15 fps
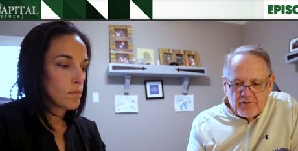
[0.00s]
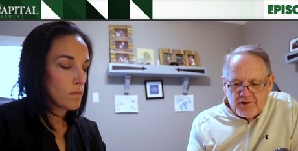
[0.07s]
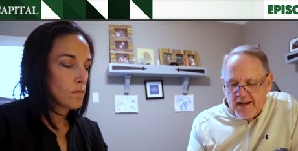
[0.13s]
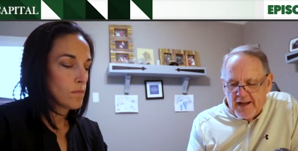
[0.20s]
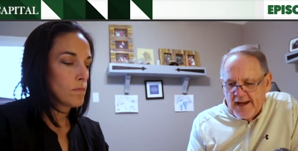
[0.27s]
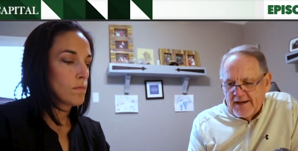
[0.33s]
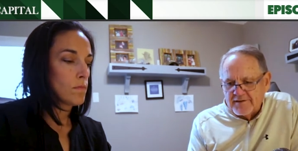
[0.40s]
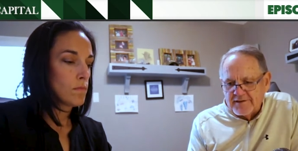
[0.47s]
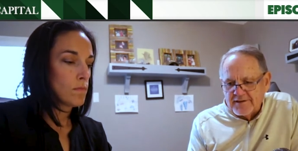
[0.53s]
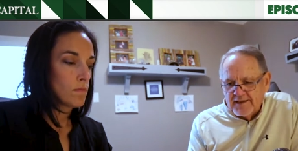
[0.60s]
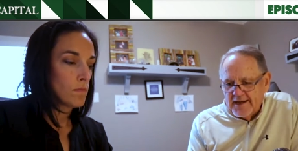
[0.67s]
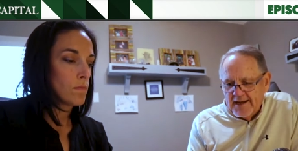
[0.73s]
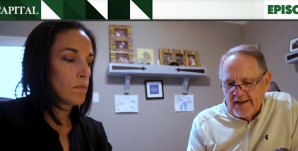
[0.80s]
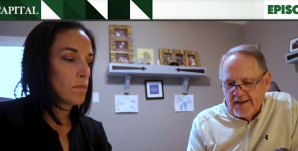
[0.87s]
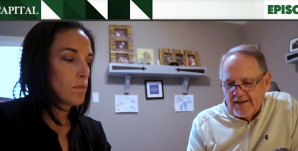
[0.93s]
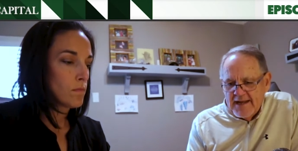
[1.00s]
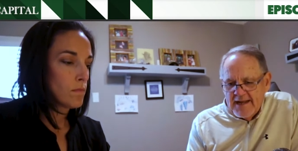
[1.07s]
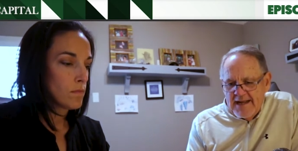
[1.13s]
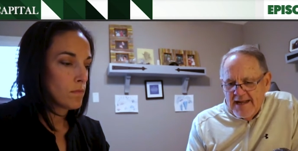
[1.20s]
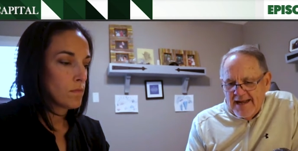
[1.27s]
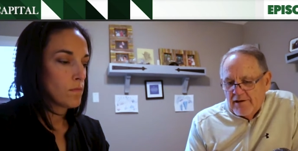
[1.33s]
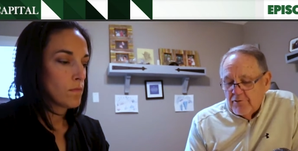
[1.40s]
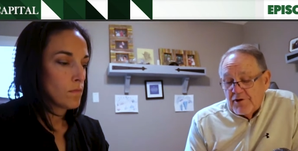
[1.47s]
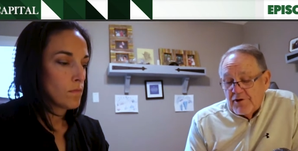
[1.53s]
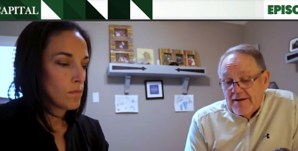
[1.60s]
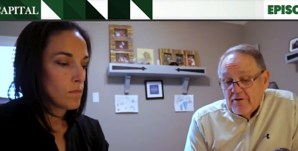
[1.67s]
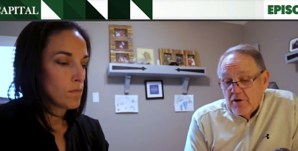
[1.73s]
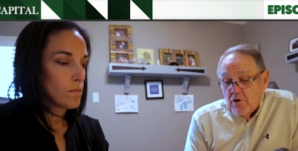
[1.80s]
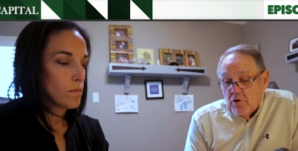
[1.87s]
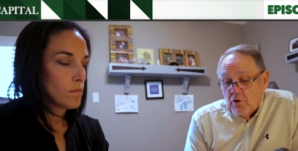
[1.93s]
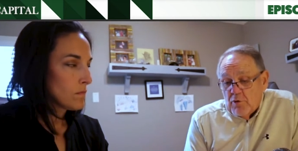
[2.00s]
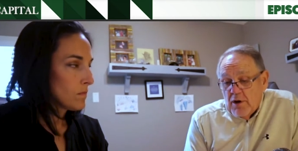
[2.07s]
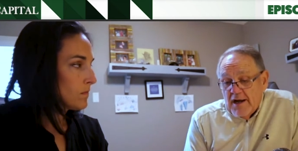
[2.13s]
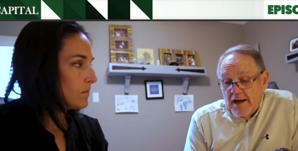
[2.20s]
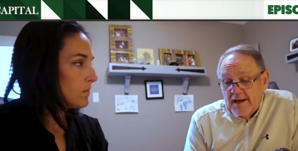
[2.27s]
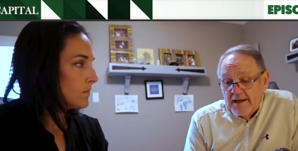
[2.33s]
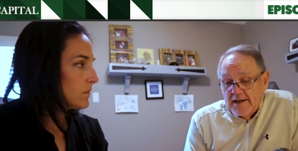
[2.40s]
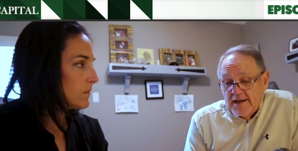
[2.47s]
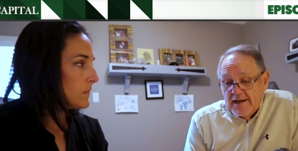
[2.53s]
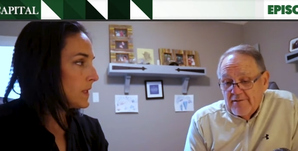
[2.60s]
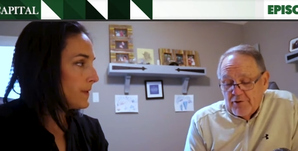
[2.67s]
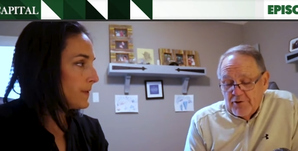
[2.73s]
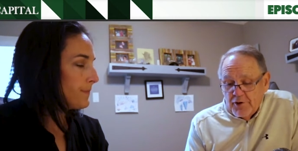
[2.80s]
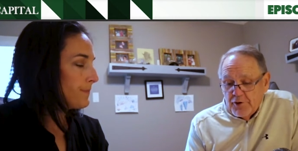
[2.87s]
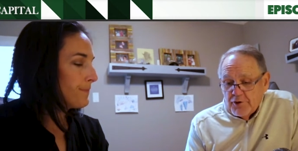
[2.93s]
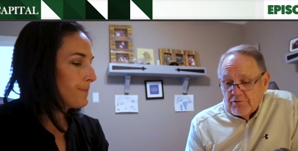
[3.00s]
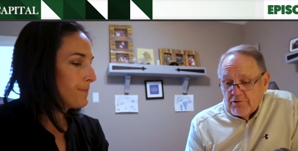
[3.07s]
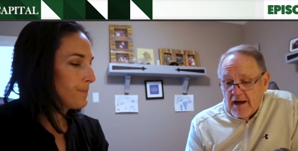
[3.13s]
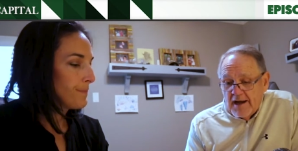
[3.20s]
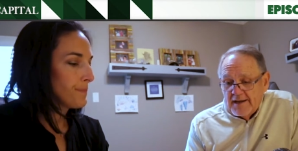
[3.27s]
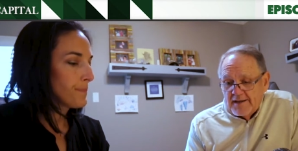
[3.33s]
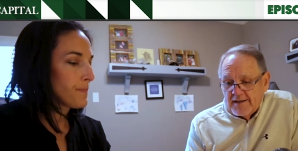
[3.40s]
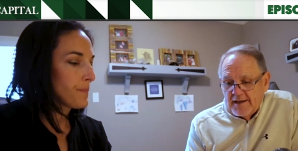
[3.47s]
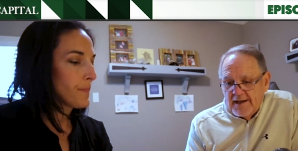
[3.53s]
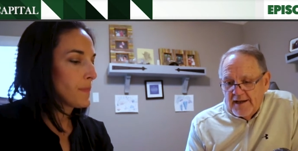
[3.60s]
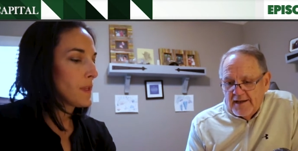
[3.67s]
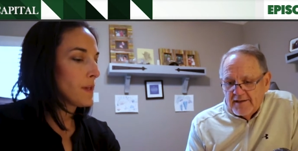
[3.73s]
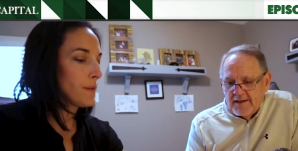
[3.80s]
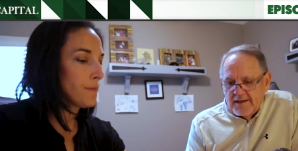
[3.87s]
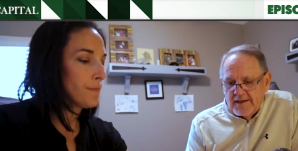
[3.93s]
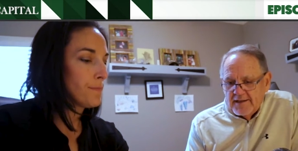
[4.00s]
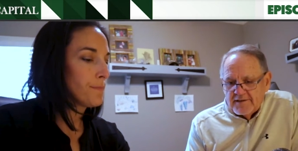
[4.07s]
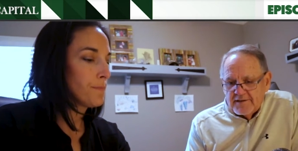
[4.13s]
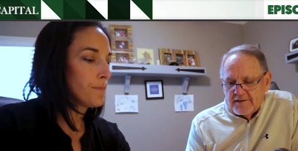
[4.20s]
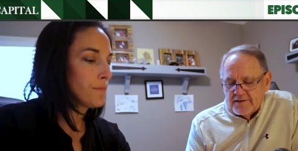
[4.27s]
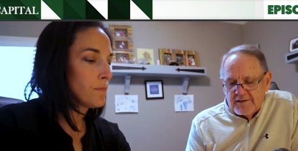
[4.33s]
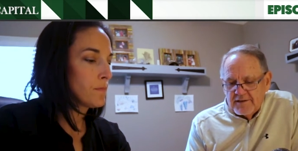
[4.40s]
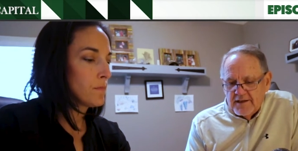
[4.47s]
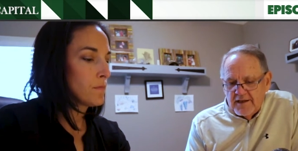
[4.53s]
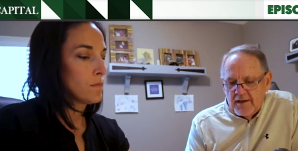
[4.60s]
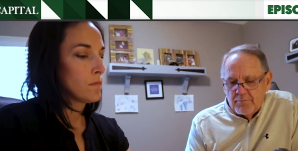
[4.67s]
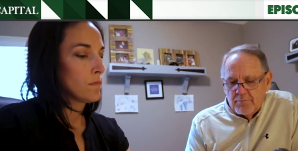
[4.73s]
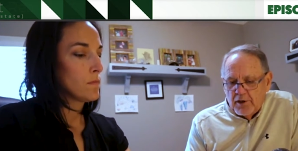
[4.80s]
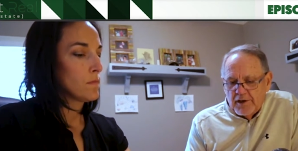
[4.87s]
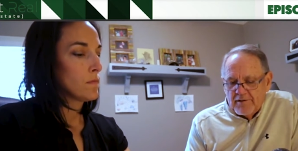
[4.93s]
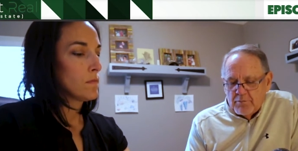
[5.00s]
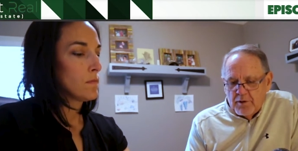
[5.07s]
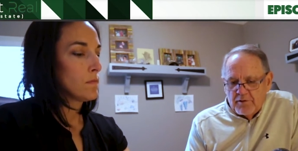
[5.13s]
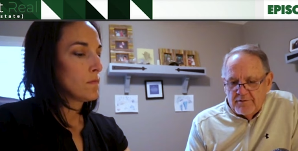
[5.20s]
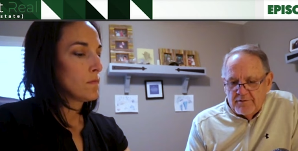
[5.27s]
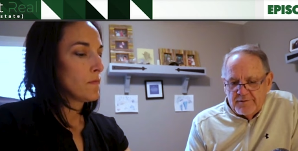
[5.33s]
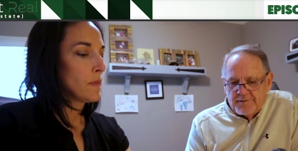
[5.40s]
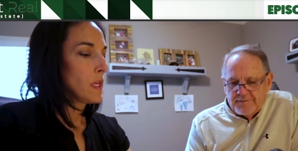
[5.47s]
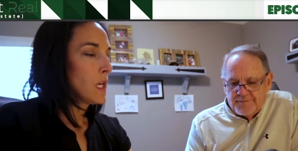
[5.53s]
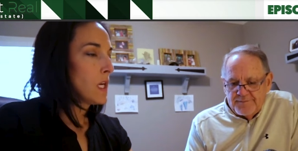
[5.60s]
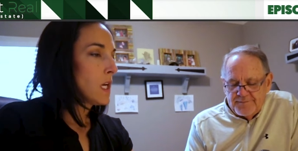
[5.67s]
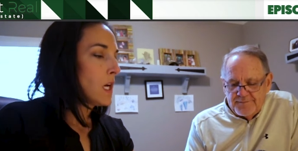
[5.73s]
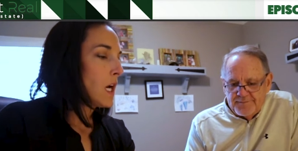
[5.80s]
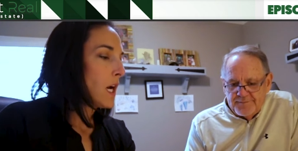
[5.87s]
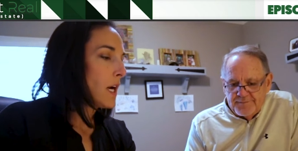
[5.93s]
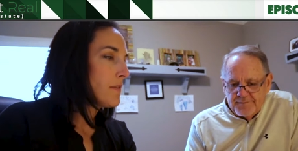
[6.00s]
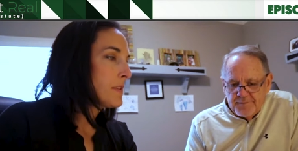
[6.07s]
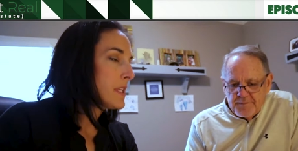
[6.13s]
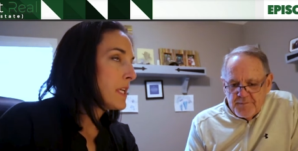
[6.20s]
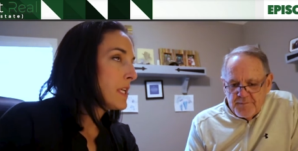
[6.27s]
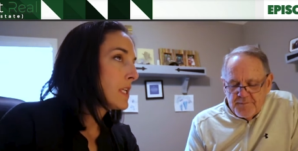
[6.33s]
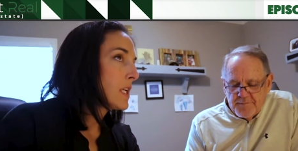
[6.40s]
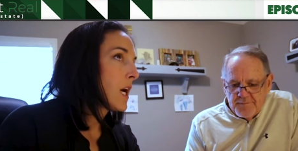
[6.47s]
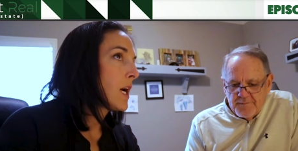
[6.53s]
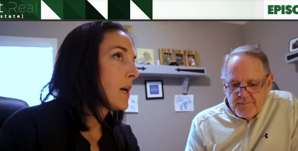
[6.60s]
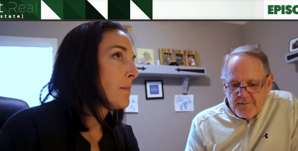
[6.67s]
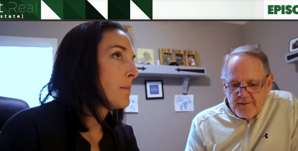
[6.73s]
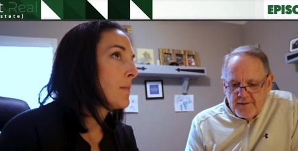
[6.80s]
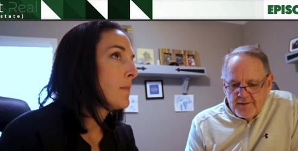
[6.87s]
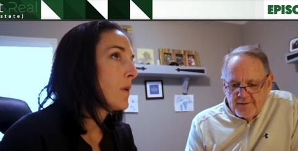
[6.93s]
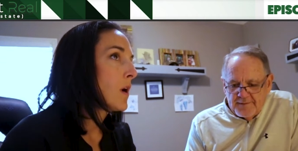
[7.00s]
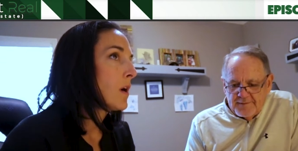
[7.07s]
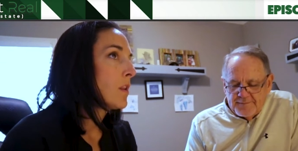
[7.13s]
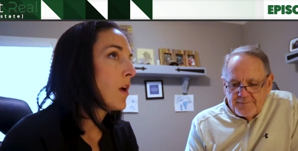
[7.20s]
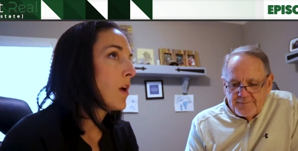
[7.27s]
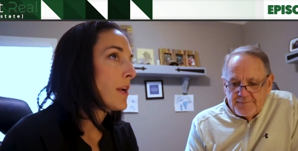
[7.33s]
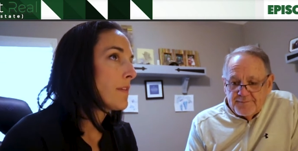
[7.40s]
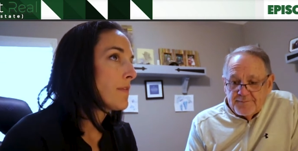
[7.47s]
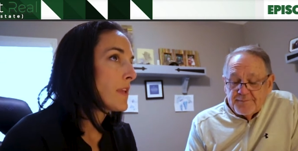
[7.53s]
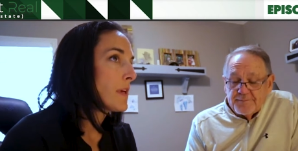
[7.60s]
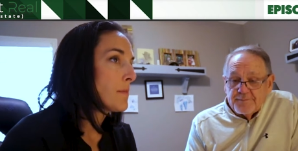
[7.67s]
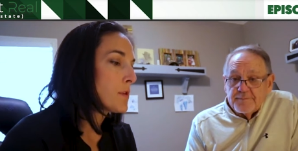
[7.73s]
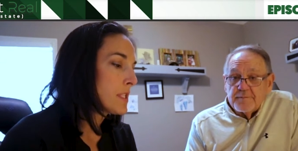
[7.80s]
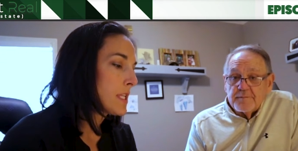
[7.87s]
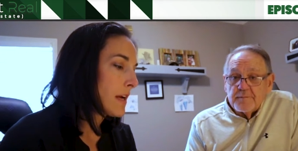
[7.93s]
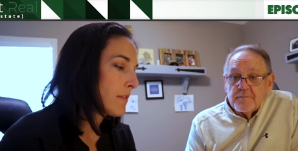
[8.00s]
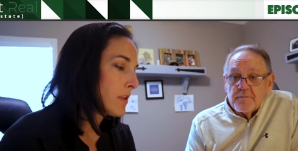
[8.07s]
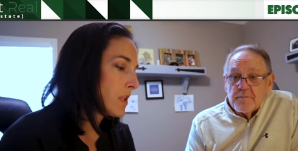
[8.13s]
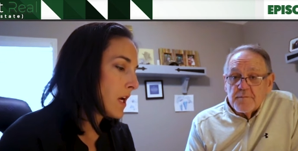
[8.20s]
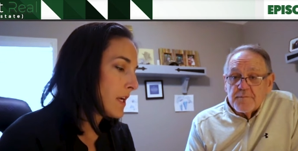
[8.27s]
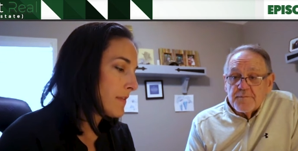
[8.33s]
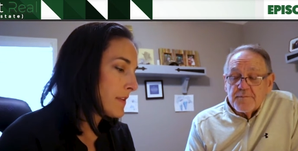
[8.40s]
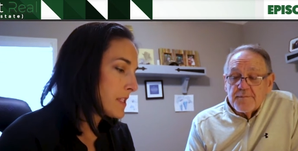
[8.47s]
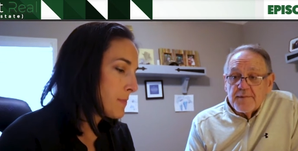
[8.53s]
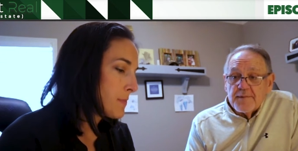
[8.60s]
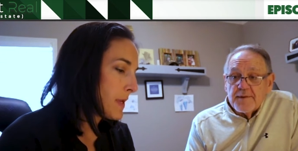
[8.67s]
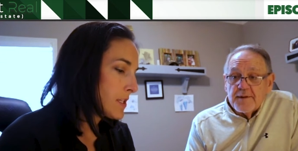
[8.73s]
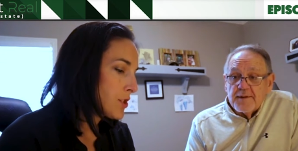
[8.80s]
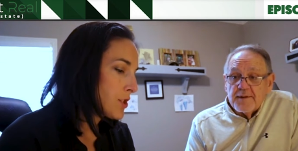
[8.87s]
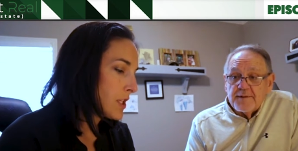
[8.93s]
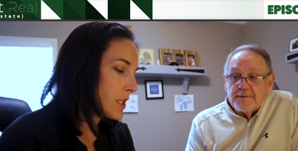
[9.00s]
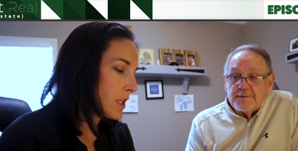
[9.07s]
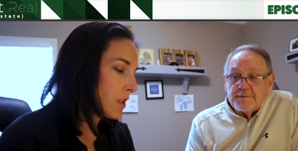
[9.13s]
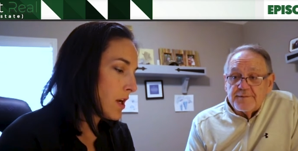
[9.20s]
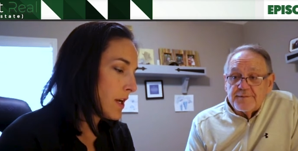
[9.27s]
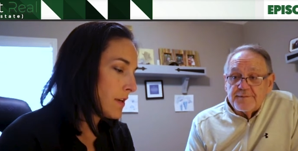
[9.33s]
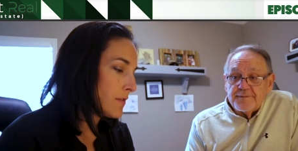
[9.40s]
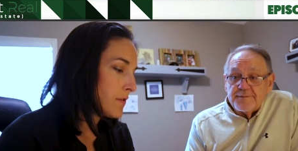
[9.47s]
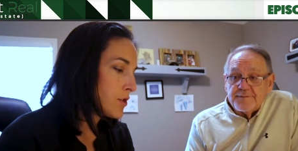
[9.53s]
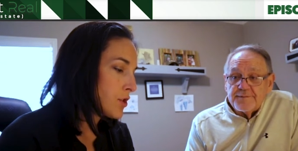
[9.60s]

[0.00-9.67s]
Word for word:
Speaker 1: to the next. And it'll never go away if yeah. we do it right.
Speaker 2: It, yeah. It's unbelievable. I've seen um, a lot of them just have a lot of expansion, a lot of